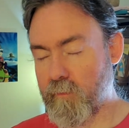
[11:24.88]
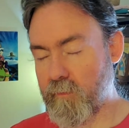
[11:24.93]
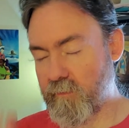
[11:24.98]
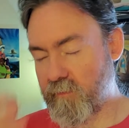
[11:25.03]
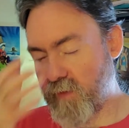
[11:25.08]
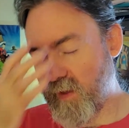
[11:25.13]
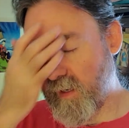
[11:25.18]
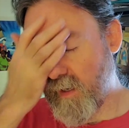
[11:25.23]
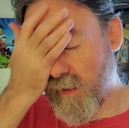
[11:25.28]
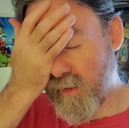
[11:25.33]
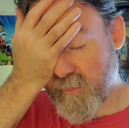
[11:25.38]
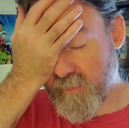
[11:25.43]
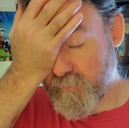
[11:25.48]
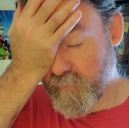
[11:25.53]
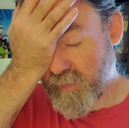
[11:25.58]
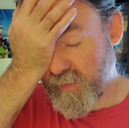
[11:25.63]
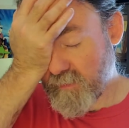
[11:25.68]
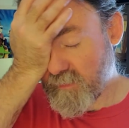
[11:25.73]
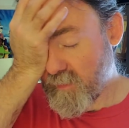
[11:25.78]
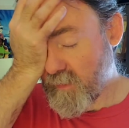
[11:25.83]
Van Allen
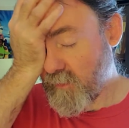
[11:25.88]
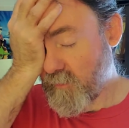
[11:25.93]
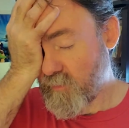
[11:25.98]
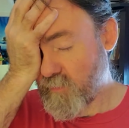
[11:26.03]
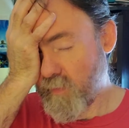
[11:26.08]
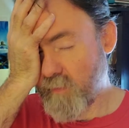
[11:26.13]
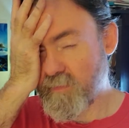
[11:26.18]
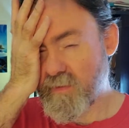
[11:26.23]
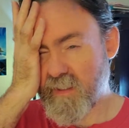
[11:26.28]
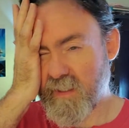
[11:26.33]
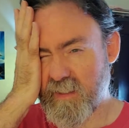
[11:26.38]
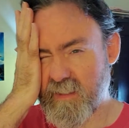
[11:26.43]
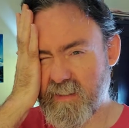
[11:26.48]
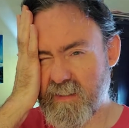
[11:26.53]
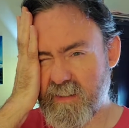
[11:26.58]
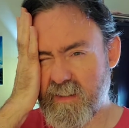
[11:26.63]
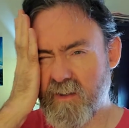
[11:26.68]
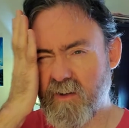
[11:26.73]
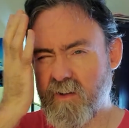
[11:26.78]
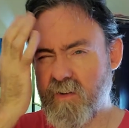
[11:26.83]
Plexico's website
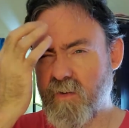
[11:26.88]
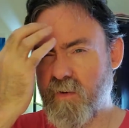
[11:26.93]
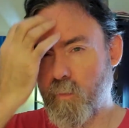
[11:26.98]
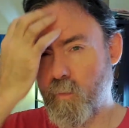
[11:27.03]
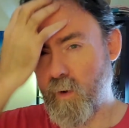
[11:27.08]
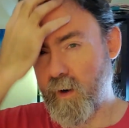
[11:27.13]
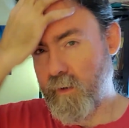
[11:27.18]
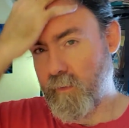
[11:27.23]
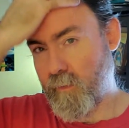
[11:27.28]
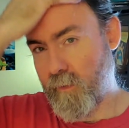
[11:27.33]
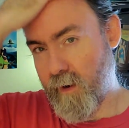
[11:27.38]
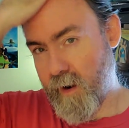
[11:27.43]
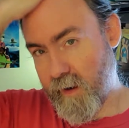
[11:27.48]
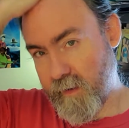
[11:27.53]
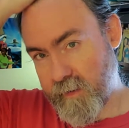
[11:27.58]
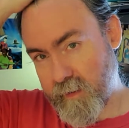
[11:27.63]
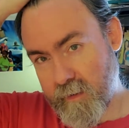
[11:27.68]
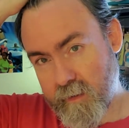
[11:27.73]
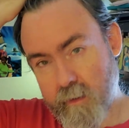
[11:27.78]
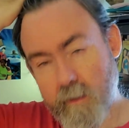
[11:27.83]
is called the White
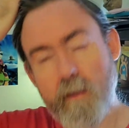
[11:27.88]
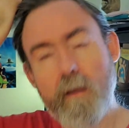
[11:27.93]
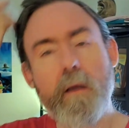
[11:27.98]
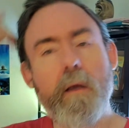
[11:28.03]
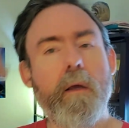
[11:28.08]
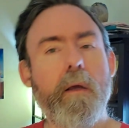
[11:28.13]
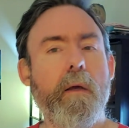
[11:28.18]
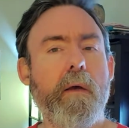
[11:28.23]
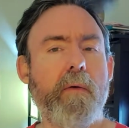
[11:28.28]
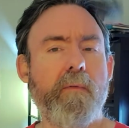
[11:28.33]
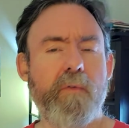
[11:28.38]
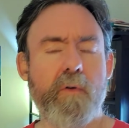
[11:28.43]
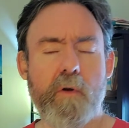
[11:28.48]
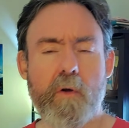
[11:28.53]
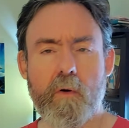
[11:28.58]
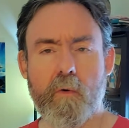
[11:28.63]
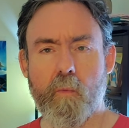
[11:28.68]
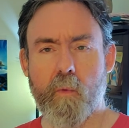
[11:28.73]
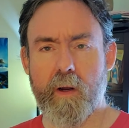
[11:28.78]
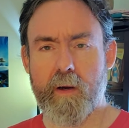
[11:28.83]
Rocket. If you
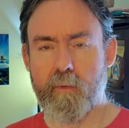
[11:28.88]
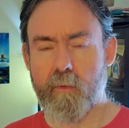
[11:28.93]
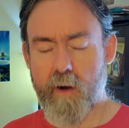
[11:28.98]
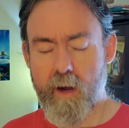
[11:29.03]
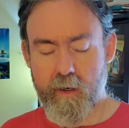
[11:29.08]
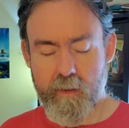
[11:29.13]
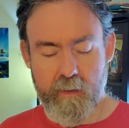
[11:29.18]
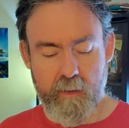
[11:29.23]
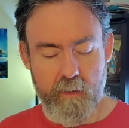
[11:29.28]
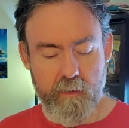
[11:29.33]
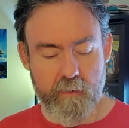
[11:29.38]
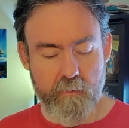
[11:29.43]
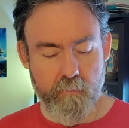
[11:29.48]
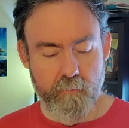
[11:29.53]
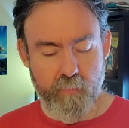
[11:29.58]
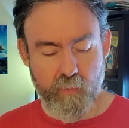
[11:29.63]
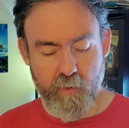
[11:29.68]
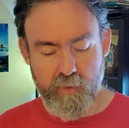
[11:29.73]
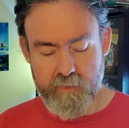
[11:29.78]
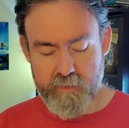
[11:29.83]
go to White Rocket
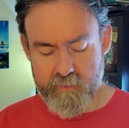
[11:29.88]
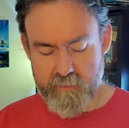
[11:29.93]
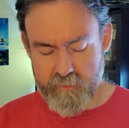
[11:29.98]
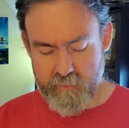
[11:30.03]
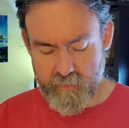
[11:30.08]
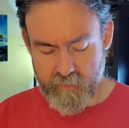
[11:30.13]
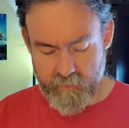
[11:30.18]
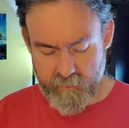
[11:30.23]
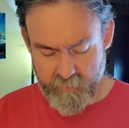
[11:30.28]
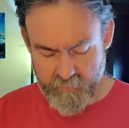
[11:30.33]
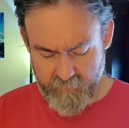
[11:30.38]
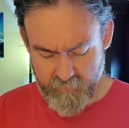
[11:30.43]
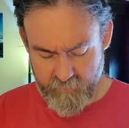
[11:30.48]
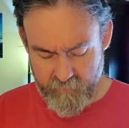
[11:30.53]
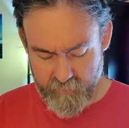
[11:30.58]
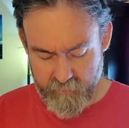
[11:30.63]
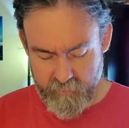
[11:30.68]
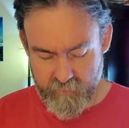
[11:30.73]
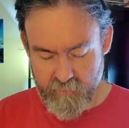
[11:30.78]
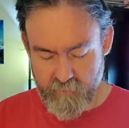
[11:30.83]
Books, I
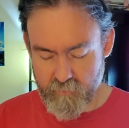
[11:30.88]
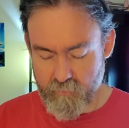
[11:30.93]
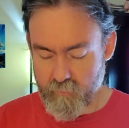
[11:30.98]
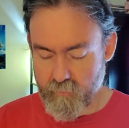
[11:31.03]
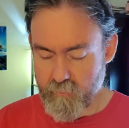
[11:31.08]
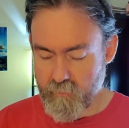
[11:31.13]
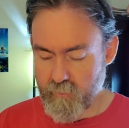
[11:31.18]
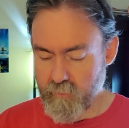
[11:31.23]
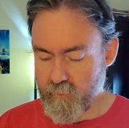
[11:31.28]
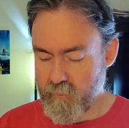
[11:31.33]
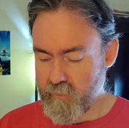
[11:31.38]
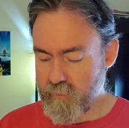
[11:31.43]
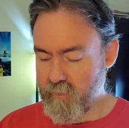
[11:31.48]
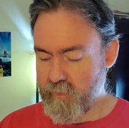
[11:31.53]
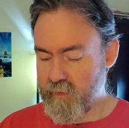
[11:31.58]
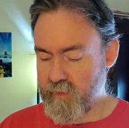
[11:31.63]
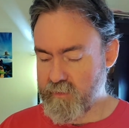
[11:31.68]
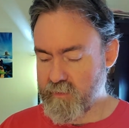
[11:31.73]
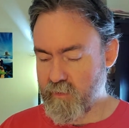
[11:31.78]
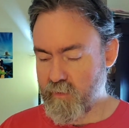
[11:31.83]
think it is, or
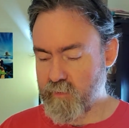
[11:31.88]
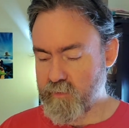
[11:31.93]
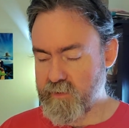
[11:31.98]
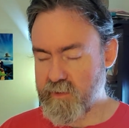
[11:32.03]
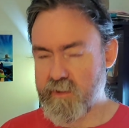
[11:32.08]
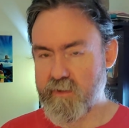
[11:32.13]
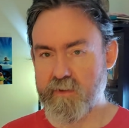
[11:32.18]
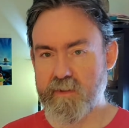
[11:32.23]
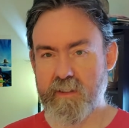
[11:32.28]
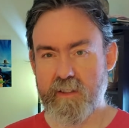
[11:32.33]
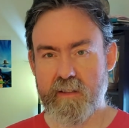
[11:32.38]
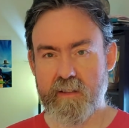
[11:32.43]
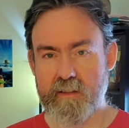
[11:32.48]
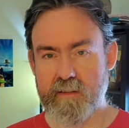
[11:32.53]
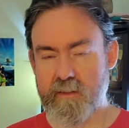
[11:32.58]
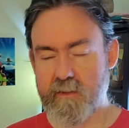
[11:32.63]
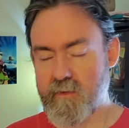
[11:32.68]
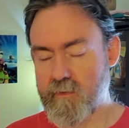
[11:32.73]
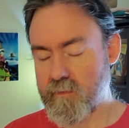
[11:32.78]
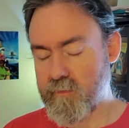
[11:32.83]
he has a whole series of
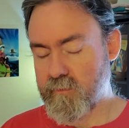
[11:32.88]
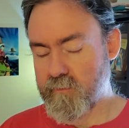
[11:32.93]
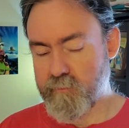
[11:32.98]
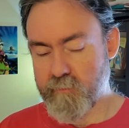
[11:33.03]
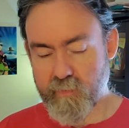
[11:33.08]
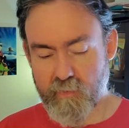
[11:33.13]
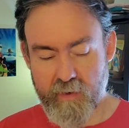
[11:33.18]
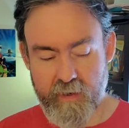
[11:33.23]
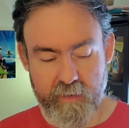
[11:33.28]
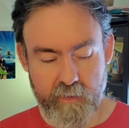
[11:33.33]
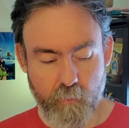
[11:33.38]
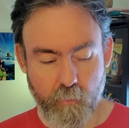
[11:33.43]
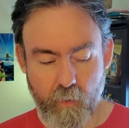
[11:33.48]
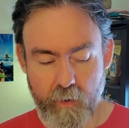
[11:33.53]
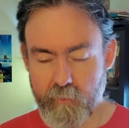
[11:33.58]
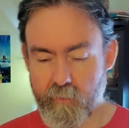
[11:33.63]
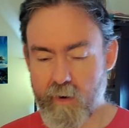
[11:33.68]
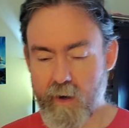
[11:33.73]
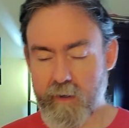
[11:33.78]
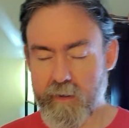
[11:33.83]
things branded
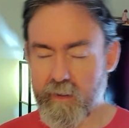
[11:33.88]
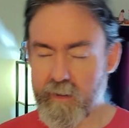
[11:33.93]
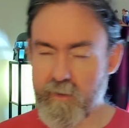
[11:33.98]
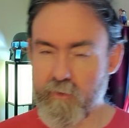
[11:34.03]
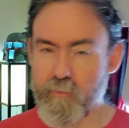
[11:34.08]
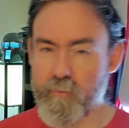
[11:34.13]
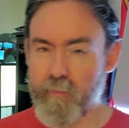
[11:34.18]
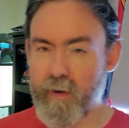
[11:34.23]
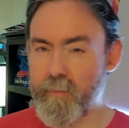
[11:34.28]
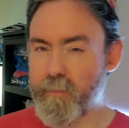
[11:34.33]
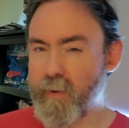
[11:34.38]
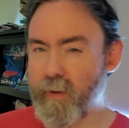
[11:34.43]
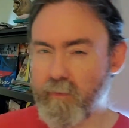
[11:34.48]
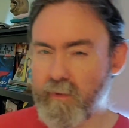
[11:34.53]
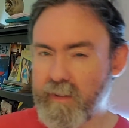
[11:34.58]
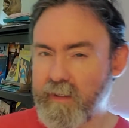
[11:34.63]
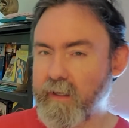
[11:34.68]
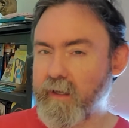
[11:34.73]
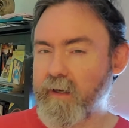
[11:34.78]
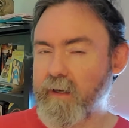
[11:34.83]
White Rocket. You might be
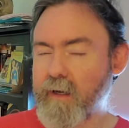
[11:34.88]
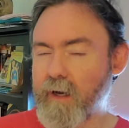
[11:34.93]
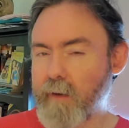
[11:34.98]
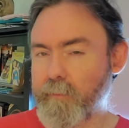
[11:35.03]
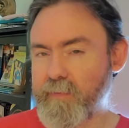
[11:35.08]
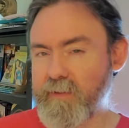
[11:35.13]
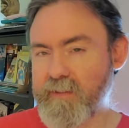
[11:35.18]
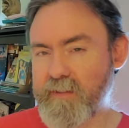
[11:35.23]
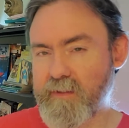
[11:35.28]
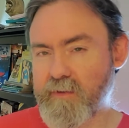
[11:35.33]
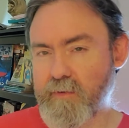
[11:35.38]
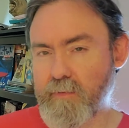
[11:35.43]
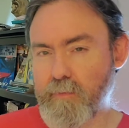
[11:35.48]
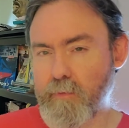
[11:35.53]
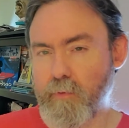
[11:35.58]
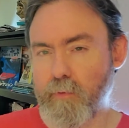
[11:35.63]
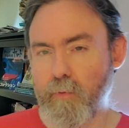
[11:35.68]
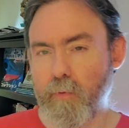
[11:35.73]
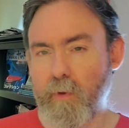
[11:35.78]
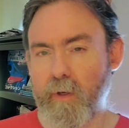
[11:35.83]
able to get copies
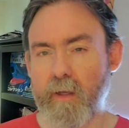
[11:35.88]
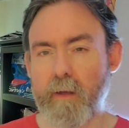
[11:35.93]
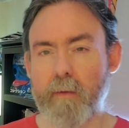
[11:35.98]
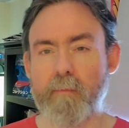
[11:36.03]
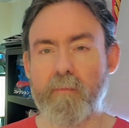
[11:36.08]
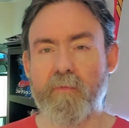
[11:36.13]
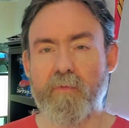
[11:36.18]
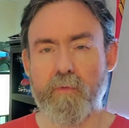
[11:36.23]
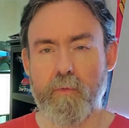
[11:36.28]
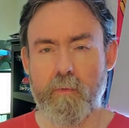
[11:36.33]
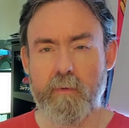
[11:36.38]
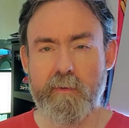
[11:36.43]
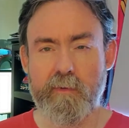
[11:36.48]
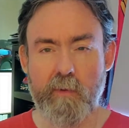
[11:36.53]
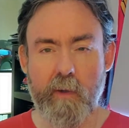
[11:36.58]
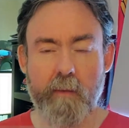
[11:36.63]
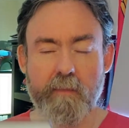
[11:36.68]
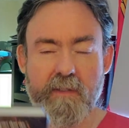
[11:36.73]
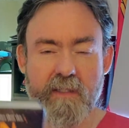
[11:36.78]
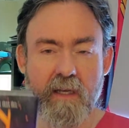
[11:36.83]
through him, through his
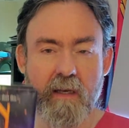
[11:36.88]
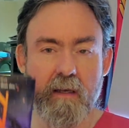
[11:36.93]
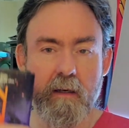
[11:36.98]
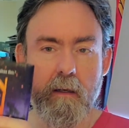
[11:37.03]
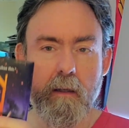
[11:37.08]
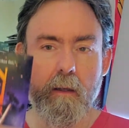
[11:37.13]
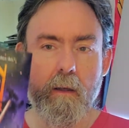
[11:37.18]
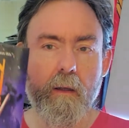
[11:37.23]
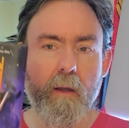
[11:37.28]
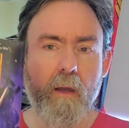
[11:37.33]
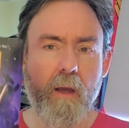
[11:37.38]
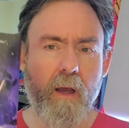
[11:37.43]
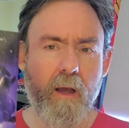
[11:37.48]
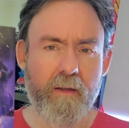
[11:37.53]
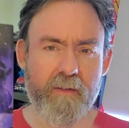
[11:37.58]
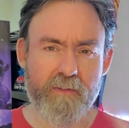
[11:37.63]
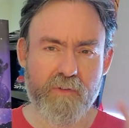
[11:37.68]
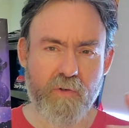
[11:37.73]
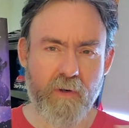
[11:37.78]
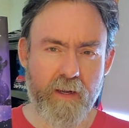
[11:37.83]
website.
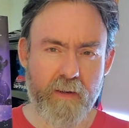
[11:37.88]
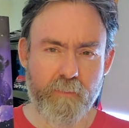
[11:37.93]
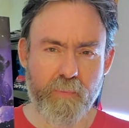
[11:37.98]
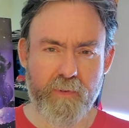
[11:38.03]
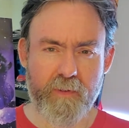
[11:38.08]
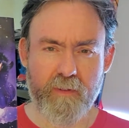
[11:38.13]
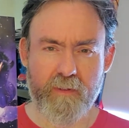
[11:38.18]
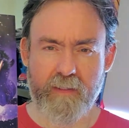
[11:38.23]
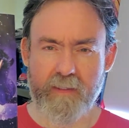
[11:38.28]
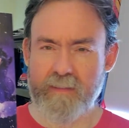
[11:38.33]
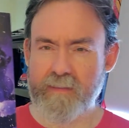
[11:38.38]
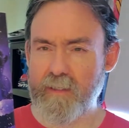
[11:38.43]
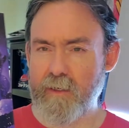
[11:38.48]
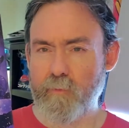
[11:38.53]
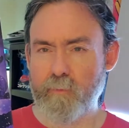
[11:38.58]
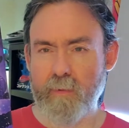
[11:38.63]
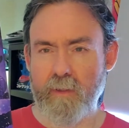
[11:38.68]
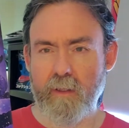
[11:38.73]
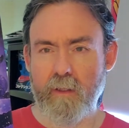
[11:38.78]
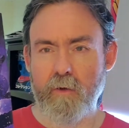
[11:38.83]
I'll try and put the link
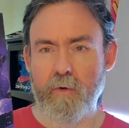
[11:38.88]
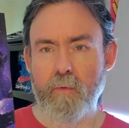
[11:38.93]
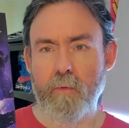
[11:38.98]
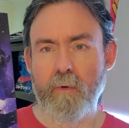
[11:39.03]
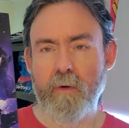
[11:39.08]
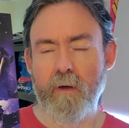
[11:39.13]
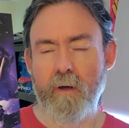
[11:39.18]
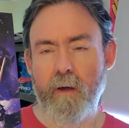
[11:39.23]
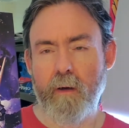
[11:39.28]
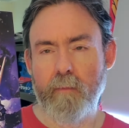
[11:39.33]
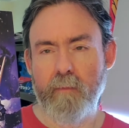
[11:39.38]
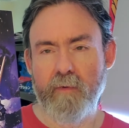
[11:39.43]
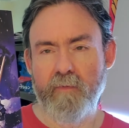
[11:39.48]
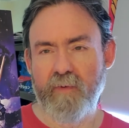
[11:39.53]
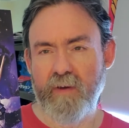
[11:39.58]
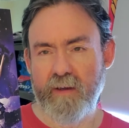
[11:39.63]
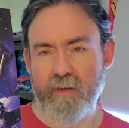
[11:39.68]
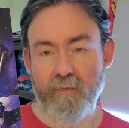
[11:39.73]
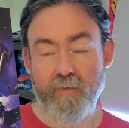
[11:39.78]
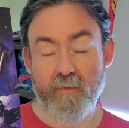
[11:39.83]
down below, if
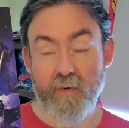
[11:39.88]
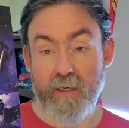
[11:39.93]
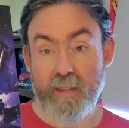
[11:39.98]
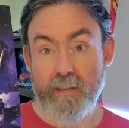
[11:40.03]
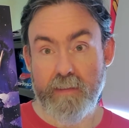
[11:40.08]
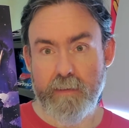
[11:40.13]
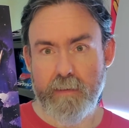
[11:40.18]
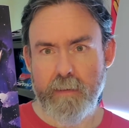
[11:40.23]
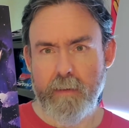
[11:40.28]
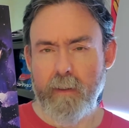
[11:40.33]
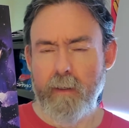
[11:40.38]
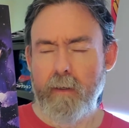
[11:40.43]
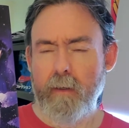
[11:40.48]
I can find it.